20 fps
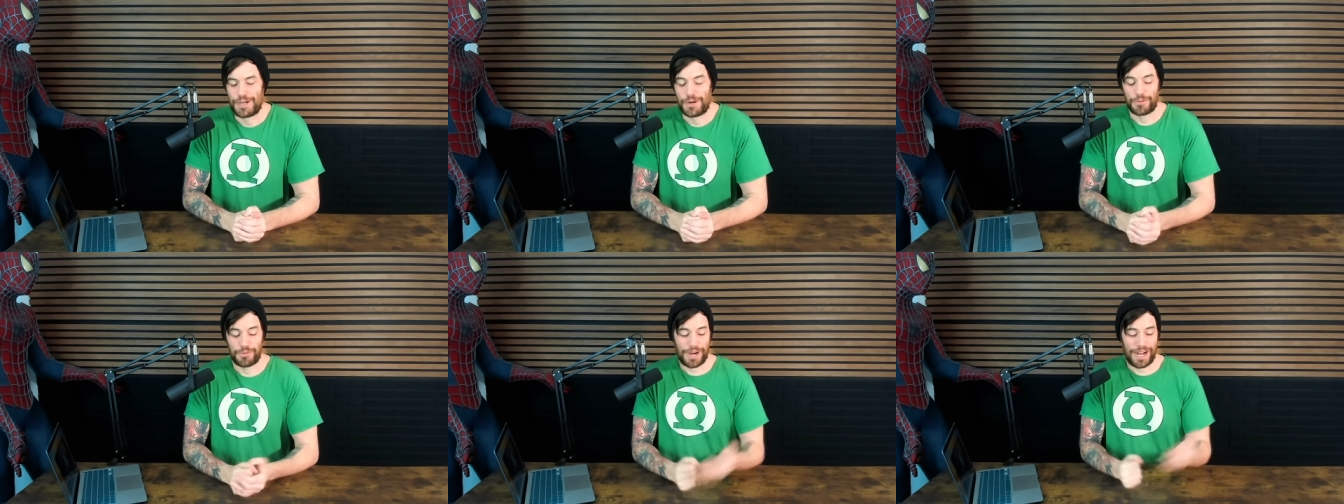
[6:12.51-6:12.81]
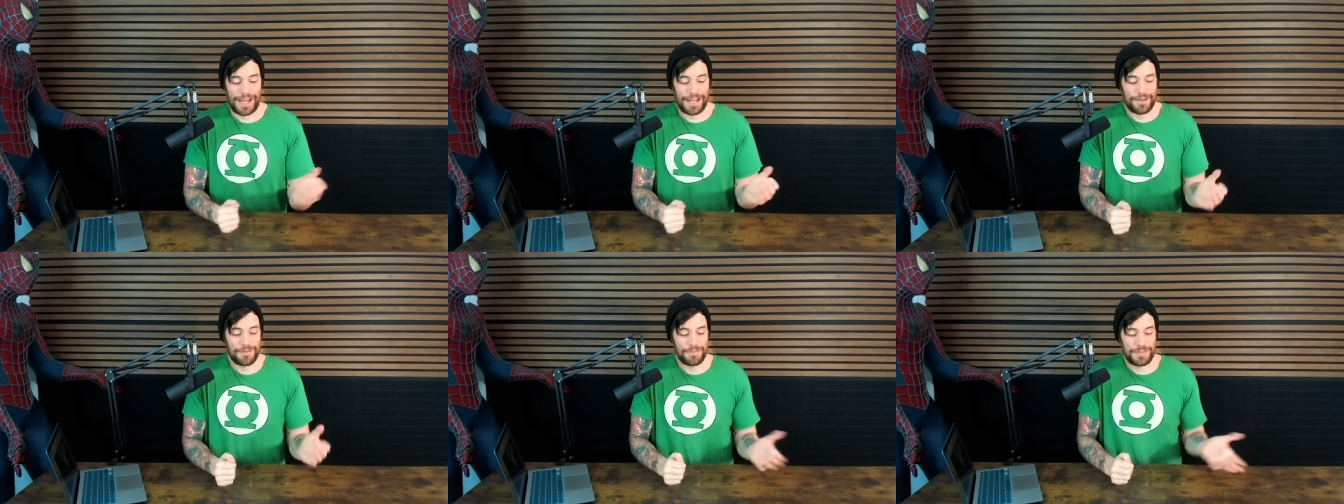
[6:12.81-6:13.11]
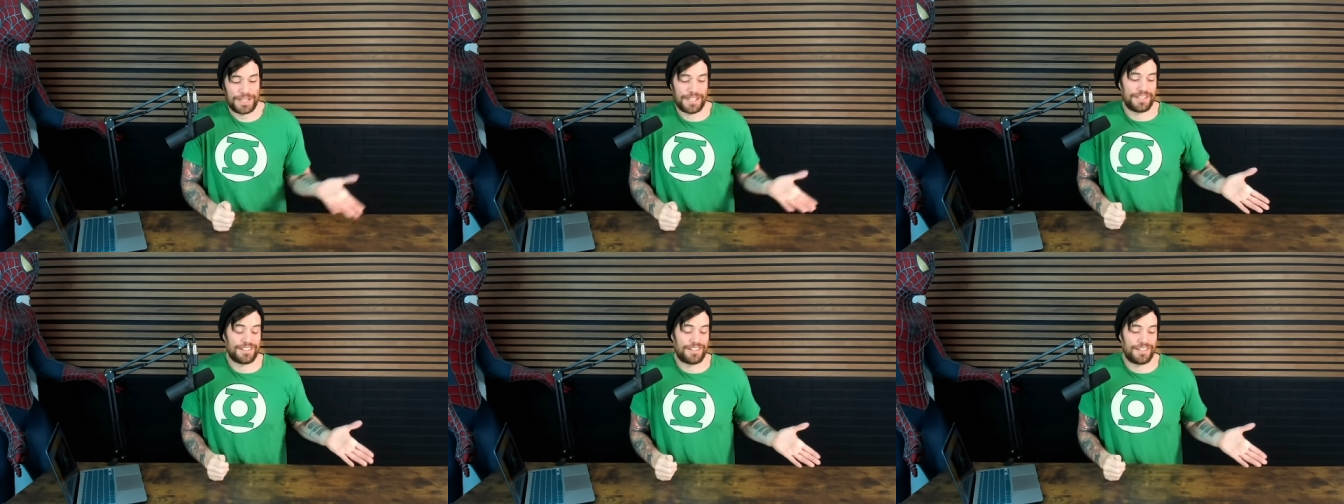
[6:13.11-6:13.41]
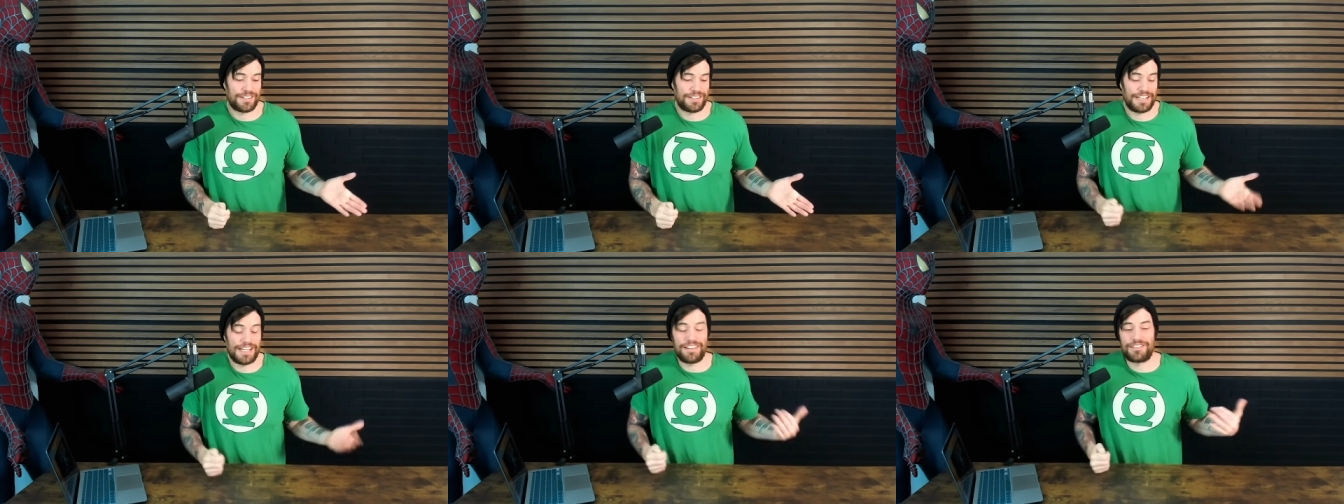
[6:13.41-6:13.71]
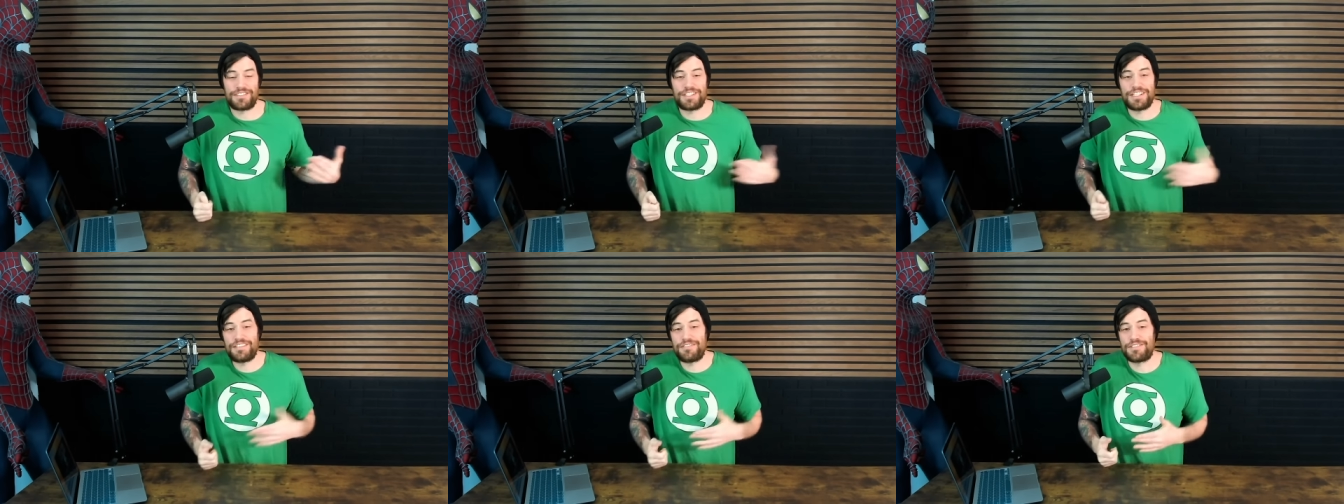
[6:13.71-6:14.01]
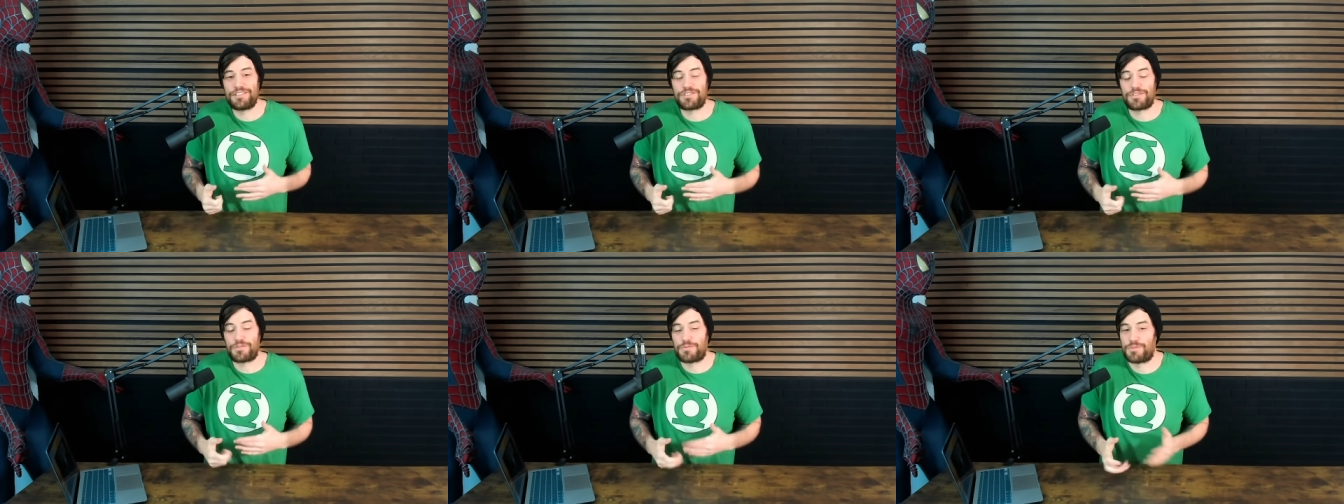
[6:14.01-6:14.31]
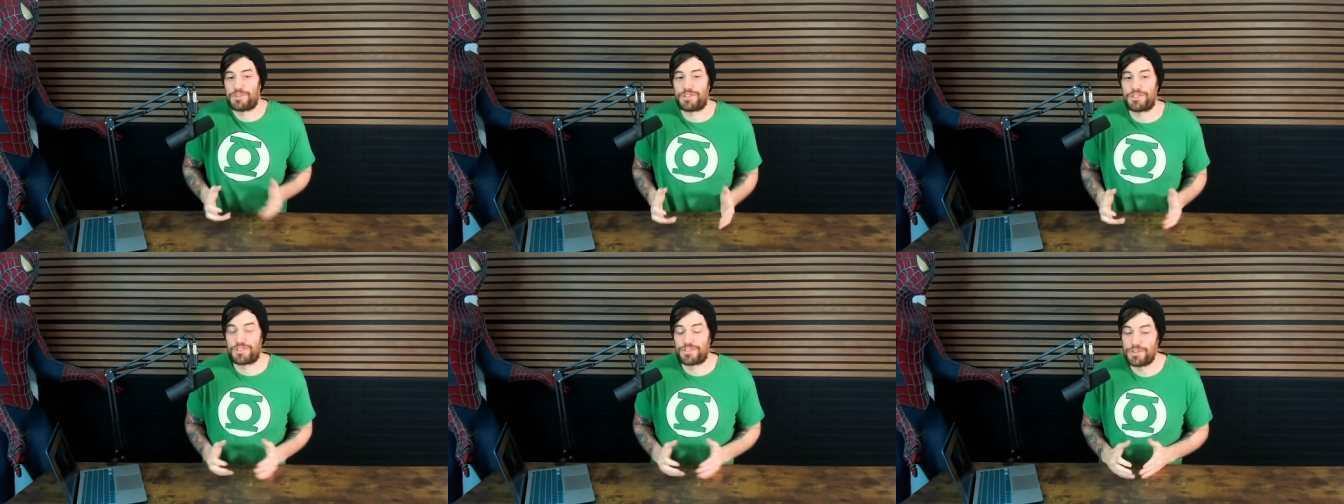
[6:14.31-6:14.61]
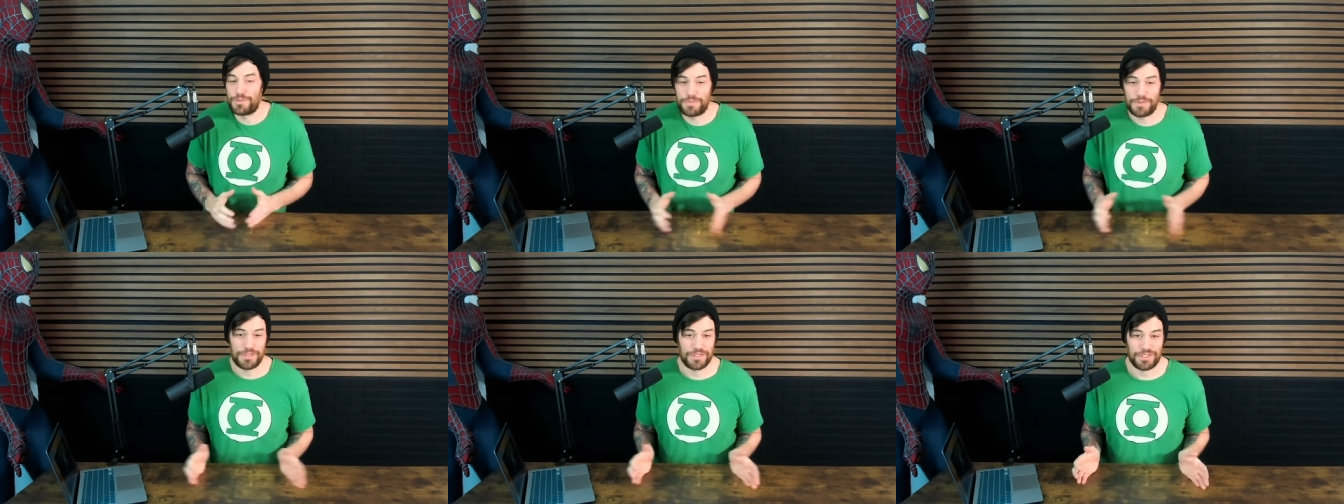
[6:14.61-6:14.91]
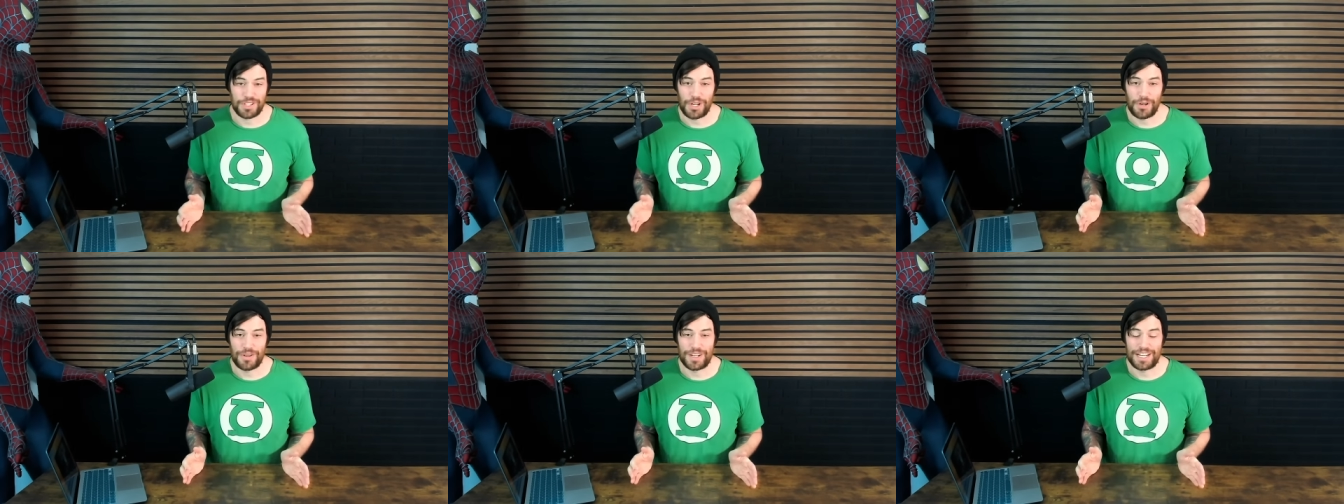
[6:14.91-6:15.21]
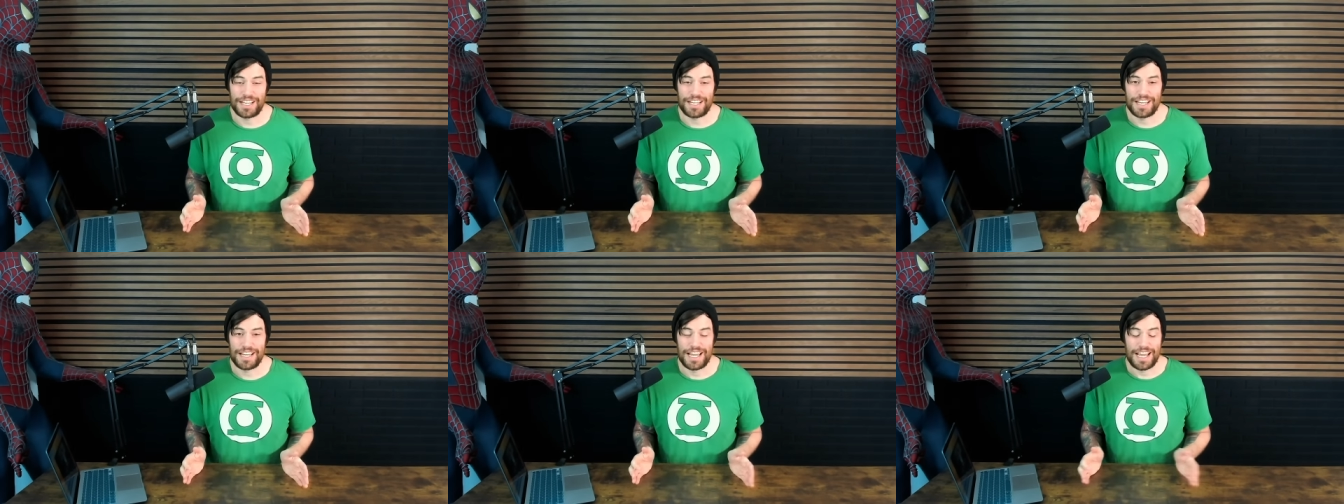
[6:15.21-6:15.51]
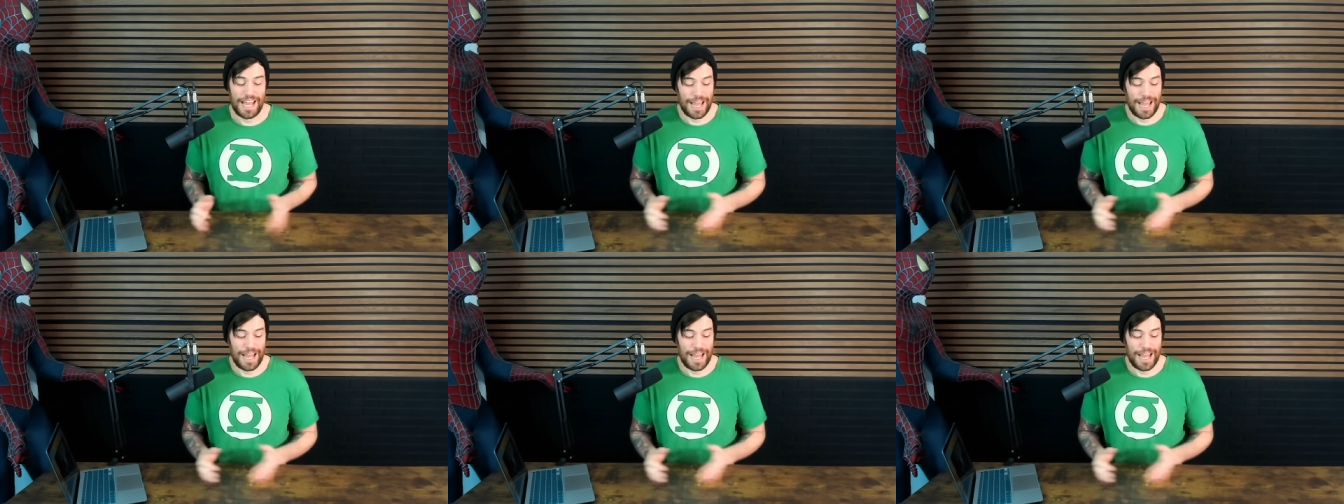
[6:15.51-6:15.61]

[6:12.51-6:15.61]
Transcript: Why? Because Dave Stevens was super slow at it,